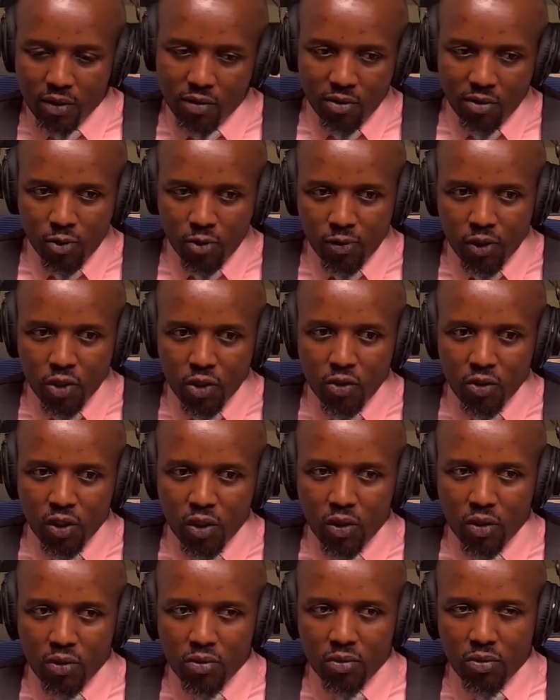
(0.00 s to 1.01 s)
So for you
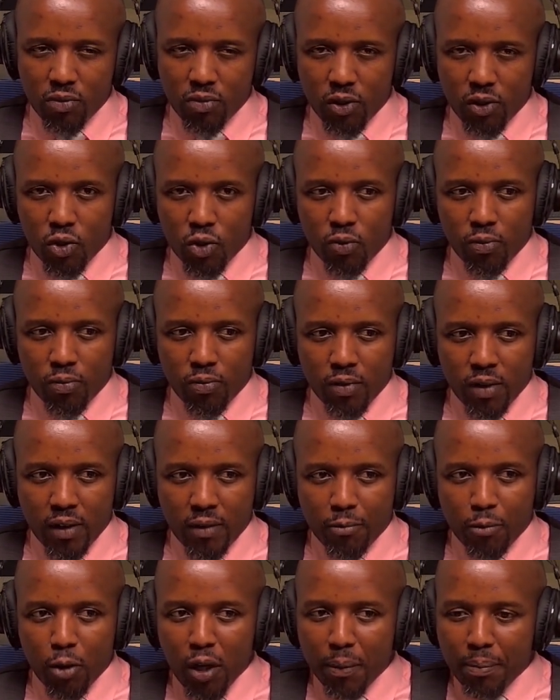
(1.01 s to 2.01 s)
to
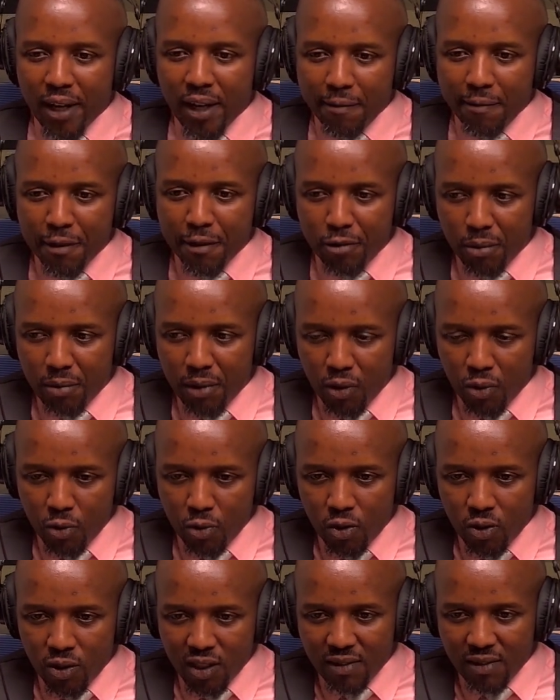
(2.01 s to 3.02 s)
fully benefit from a good
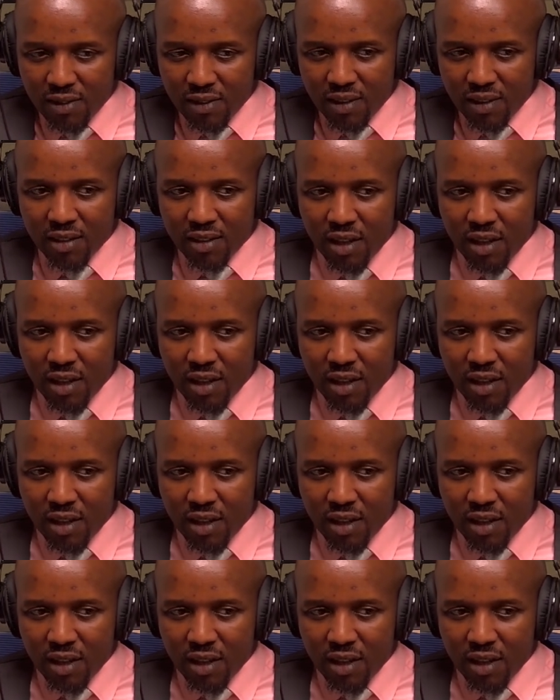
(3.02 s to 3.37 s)
or service,